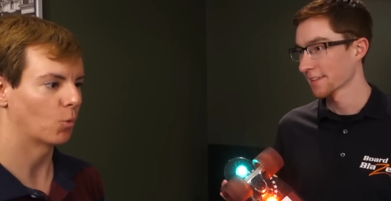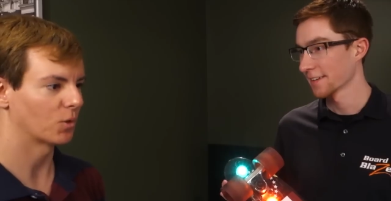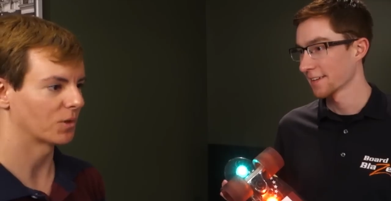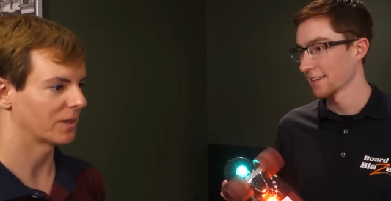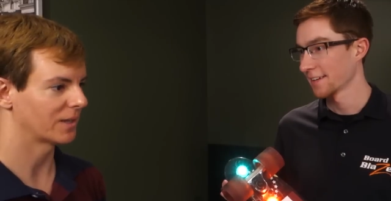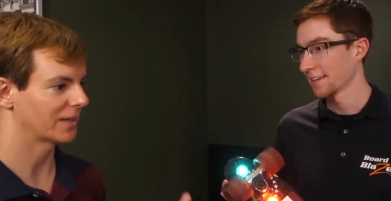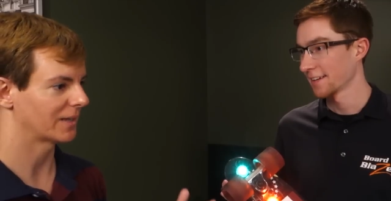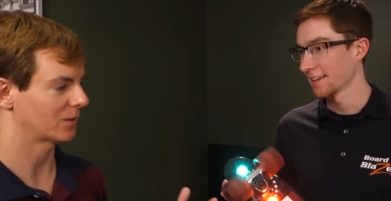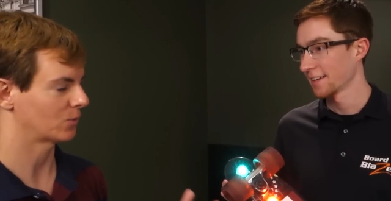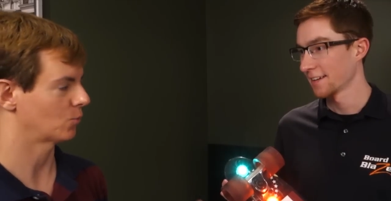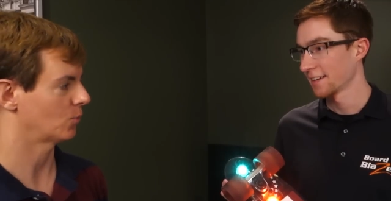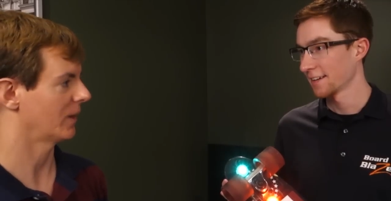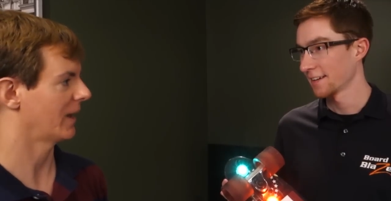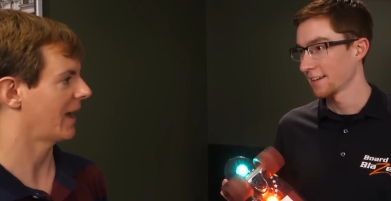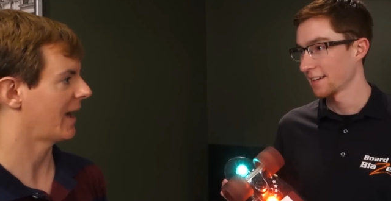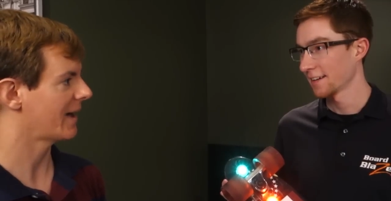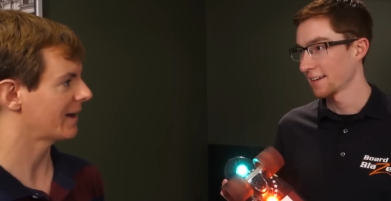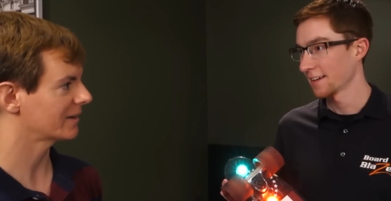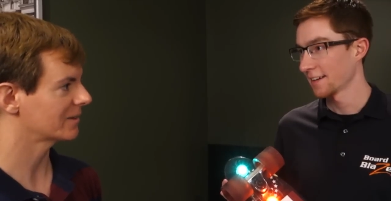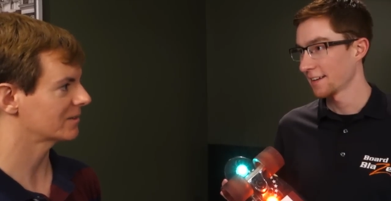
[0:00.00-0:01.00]
Speaker 1: will they like
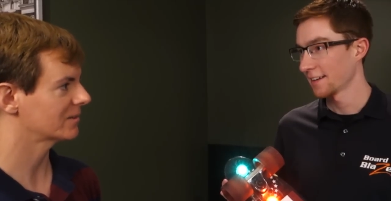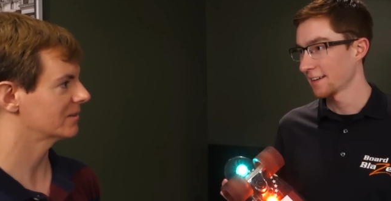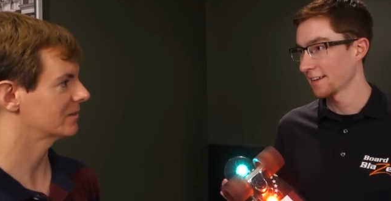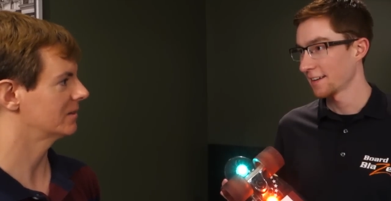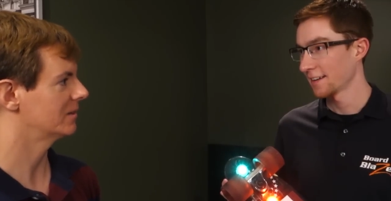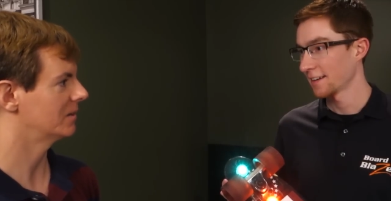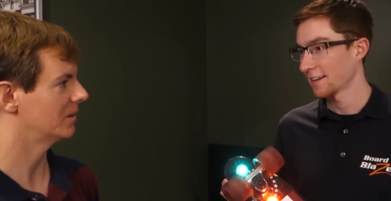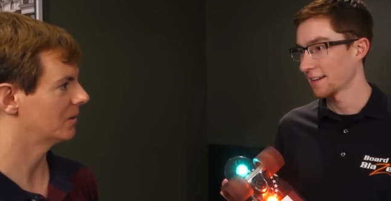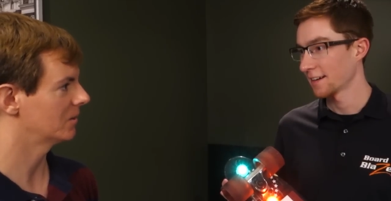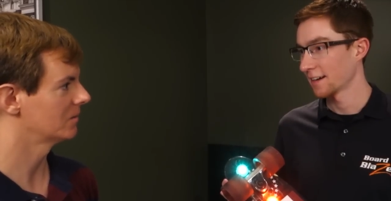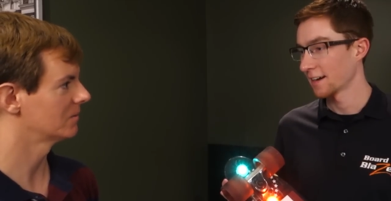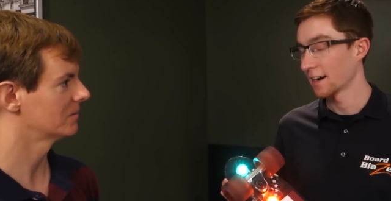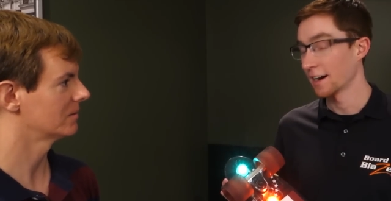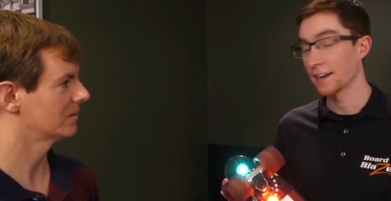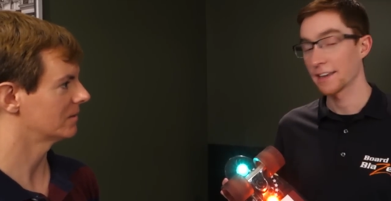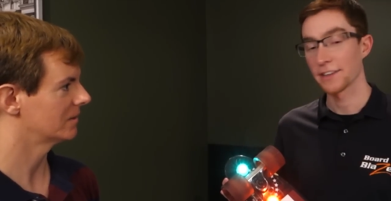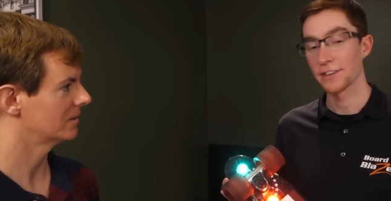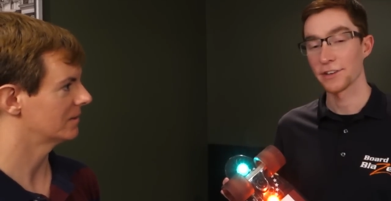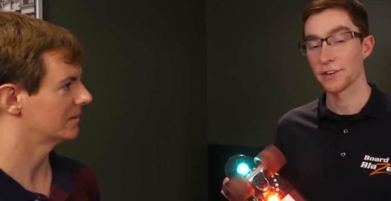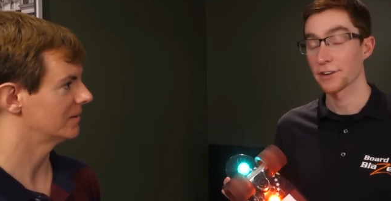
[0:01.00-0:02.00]
react? You know,
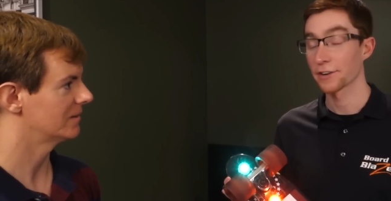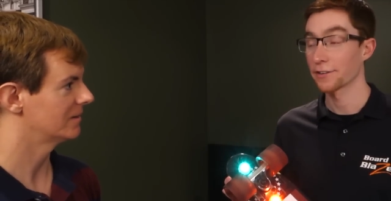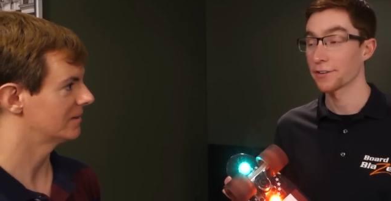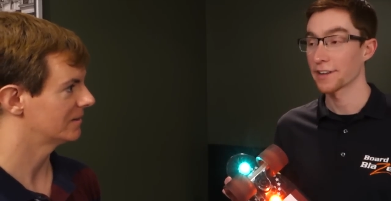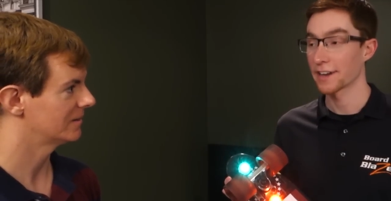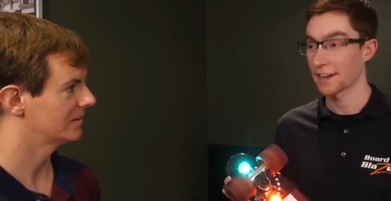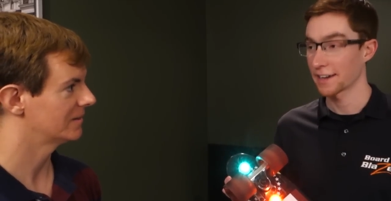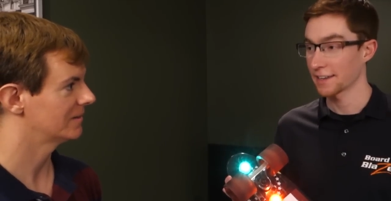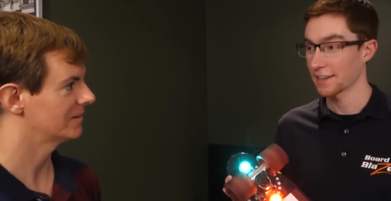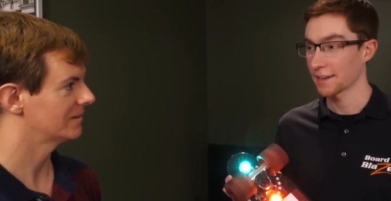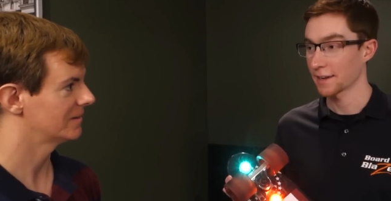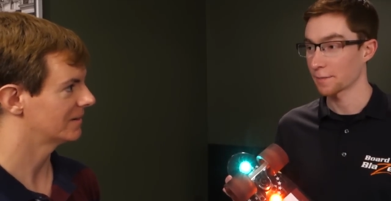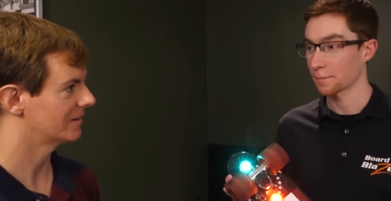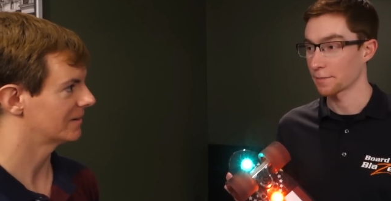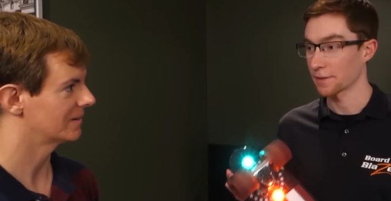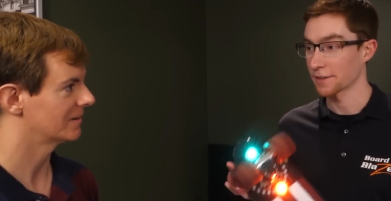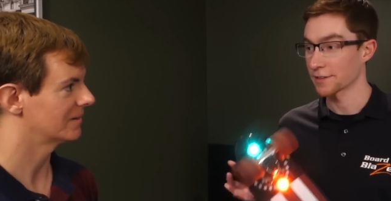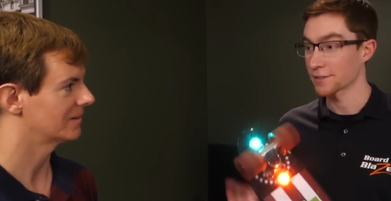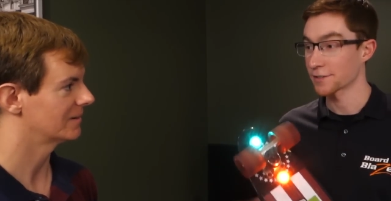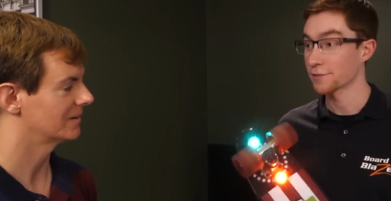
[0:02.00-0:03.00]
Speaker 2: I you know not yet,
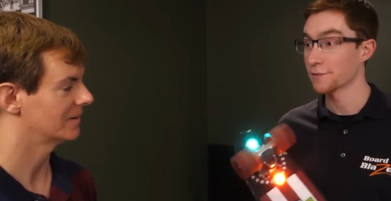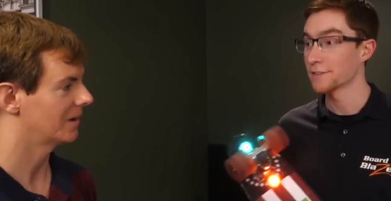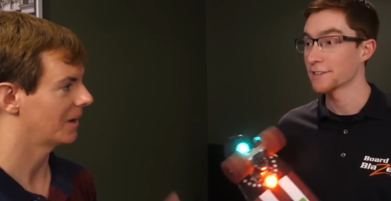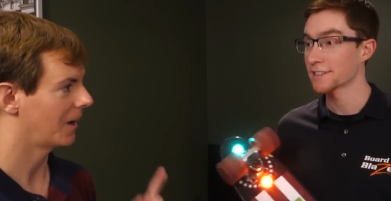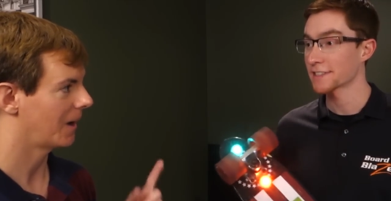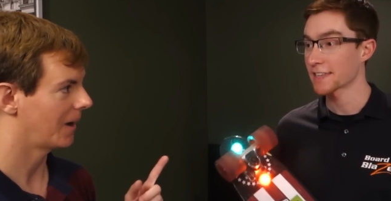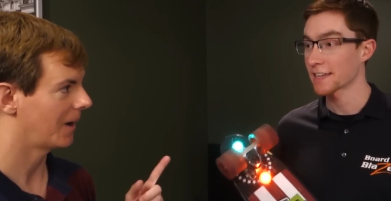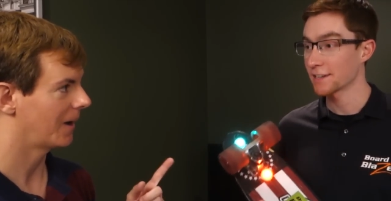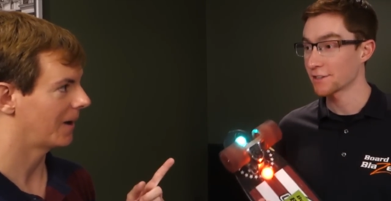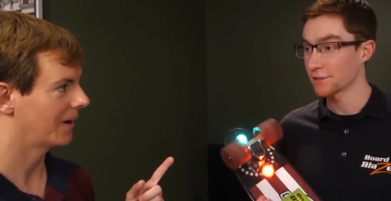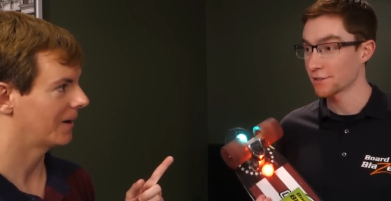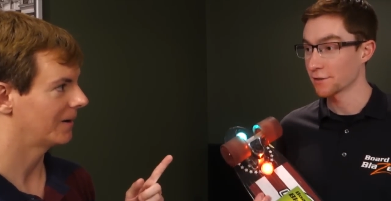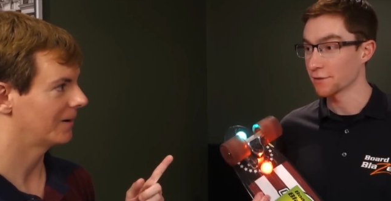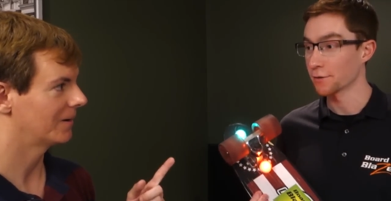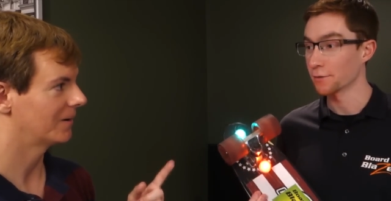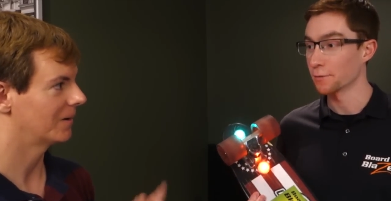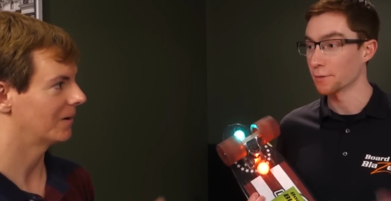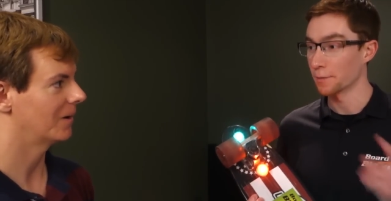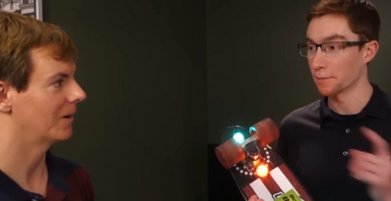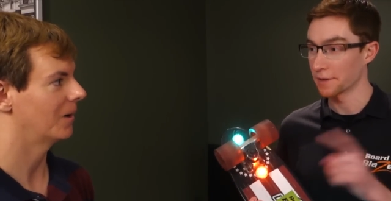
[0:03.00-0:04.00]
but as soon as they
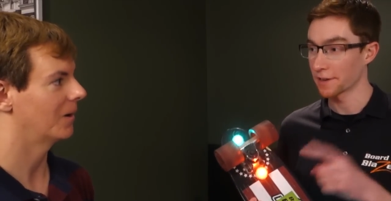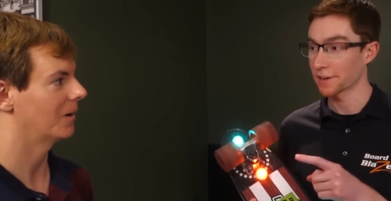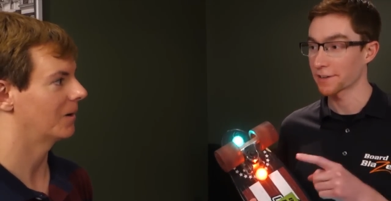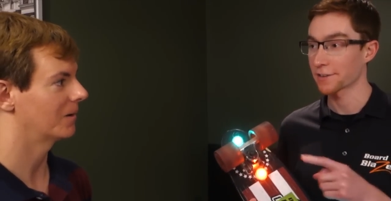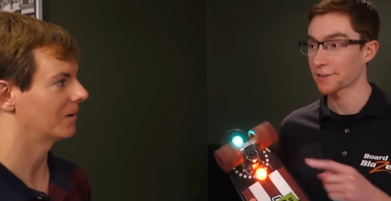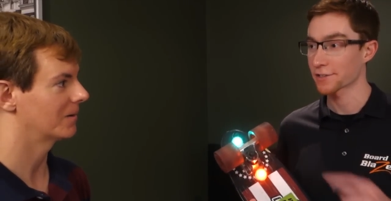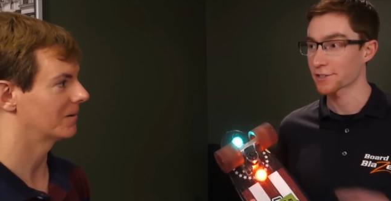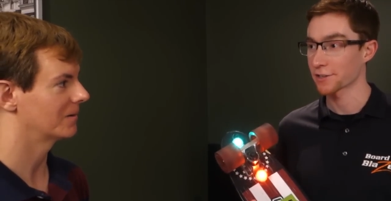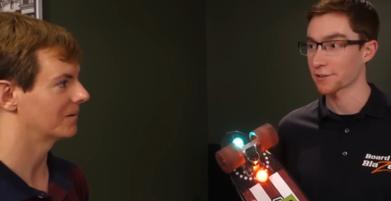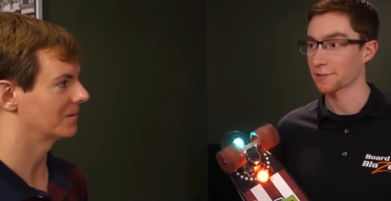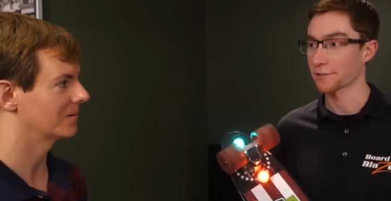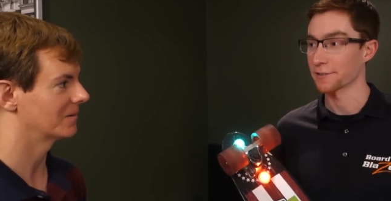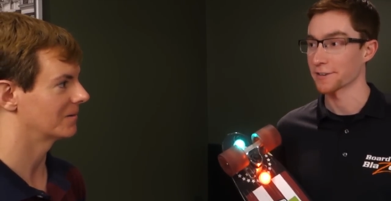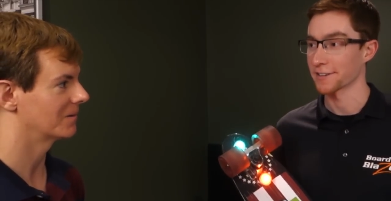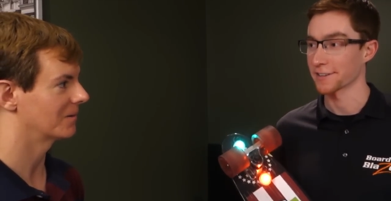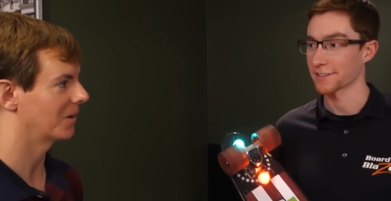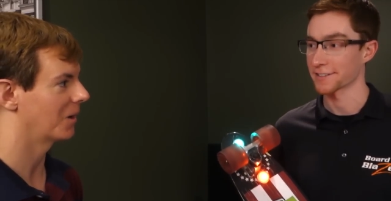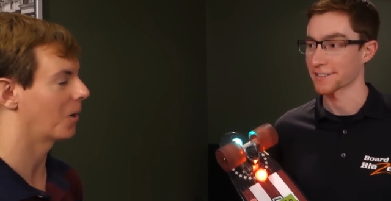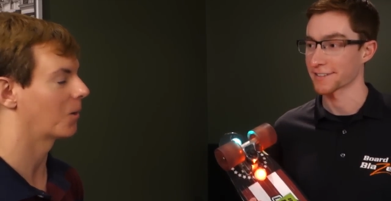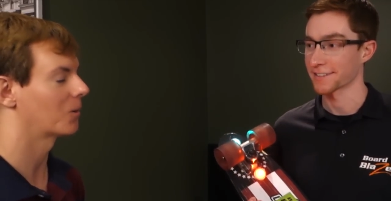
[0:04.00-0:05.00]
do, we'll be on your show to announce.